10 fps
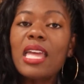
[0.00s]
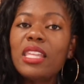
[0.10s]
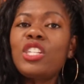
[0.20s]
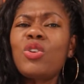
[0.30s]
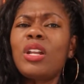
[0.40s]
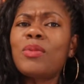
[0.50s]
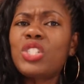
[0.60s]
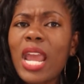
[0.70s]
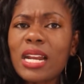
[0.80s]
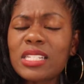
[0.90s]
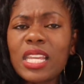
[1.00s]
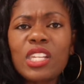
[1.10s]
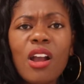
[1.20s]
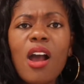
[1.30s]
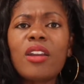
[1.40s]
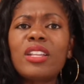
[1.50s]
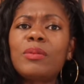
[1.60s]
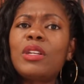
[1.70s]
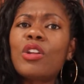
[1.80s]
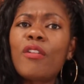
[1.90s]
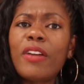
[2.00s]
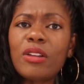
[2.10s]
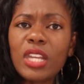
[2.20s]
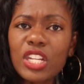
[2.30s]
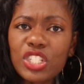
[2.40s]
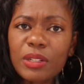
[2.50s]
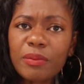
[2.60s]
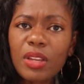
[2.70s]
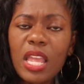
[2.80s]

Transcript: then you could object and say, Your Honor, there's been no foundation.